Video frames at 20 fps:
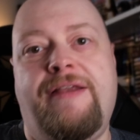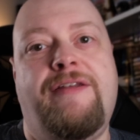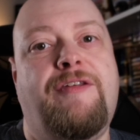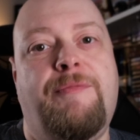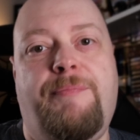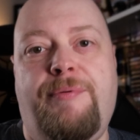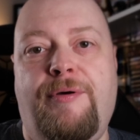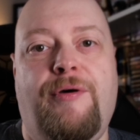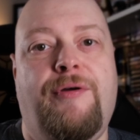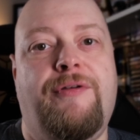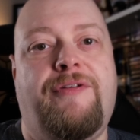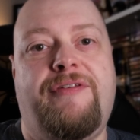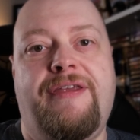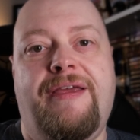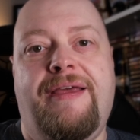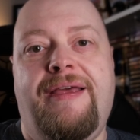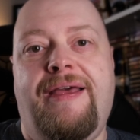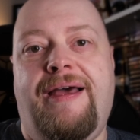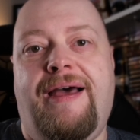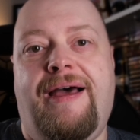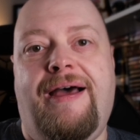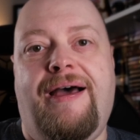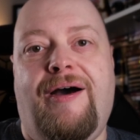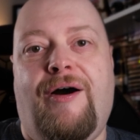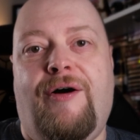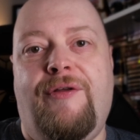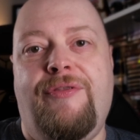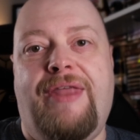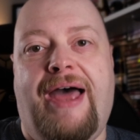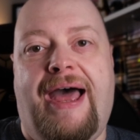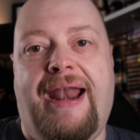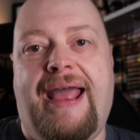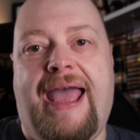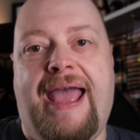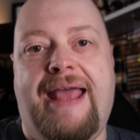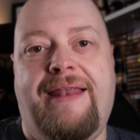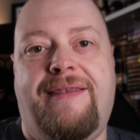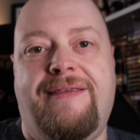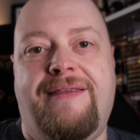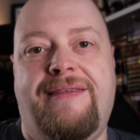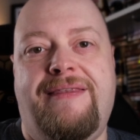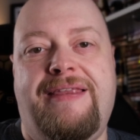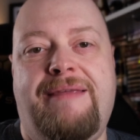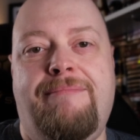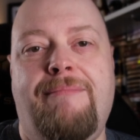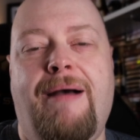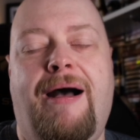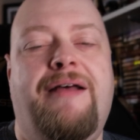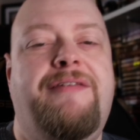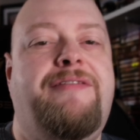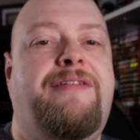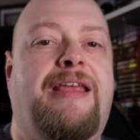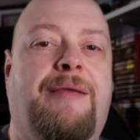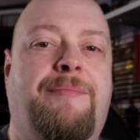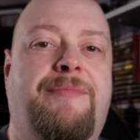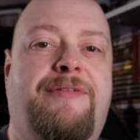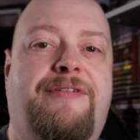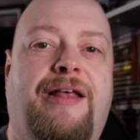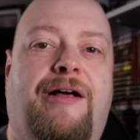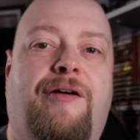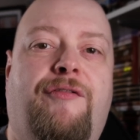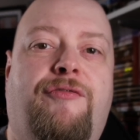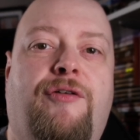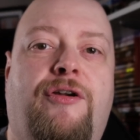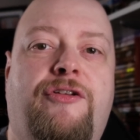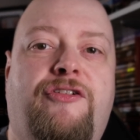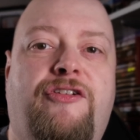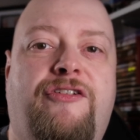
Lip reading: to put on that head than the master himself, Roger